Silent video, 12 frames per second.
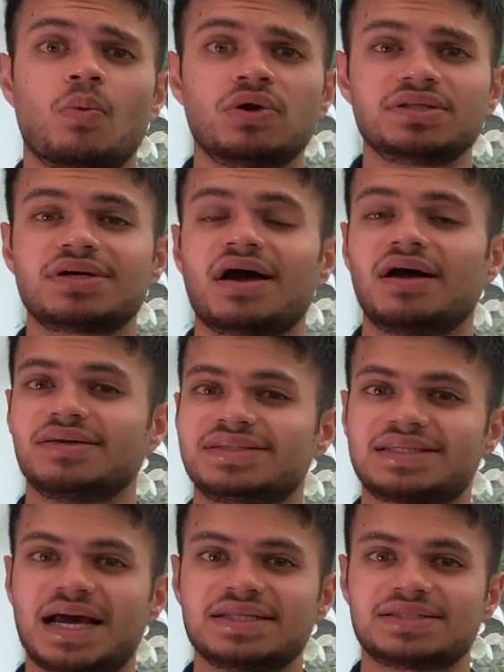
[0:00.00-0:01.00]
and once I
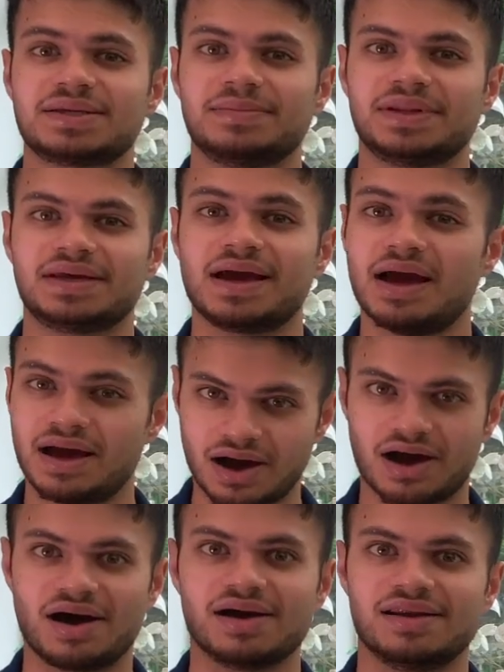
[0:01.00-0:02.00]
understand something,
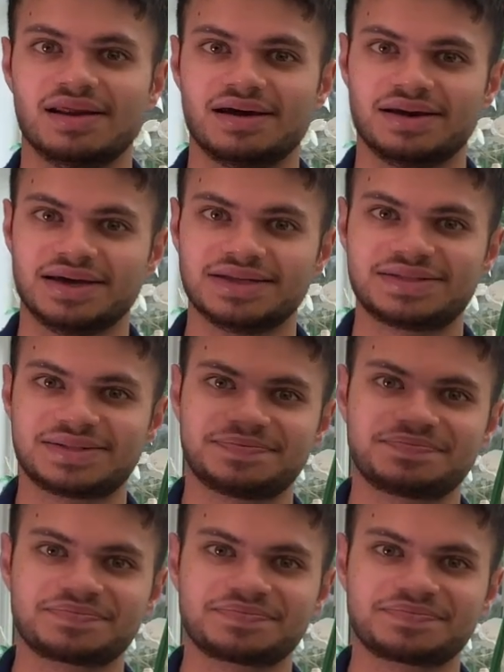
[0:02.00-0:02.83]
I learn it.